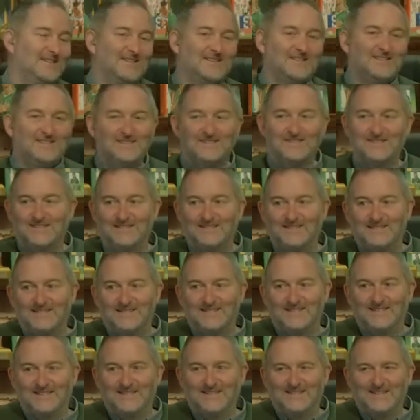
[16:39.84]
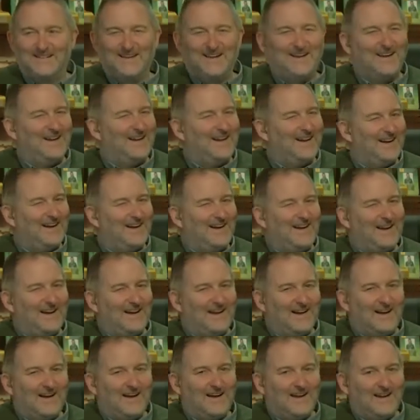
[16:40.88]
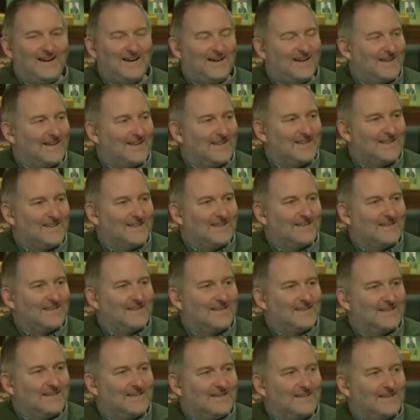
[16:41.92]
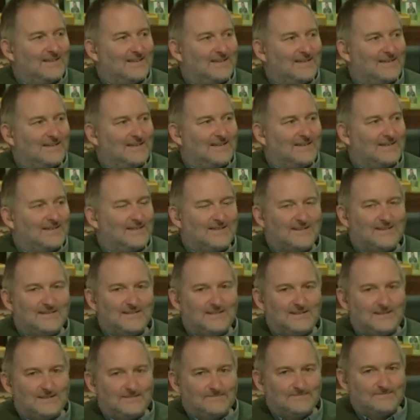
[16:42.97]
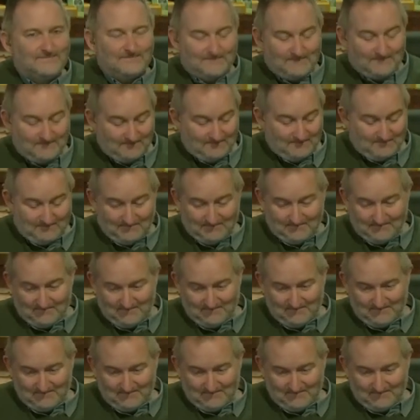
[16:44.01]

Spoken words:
(silent)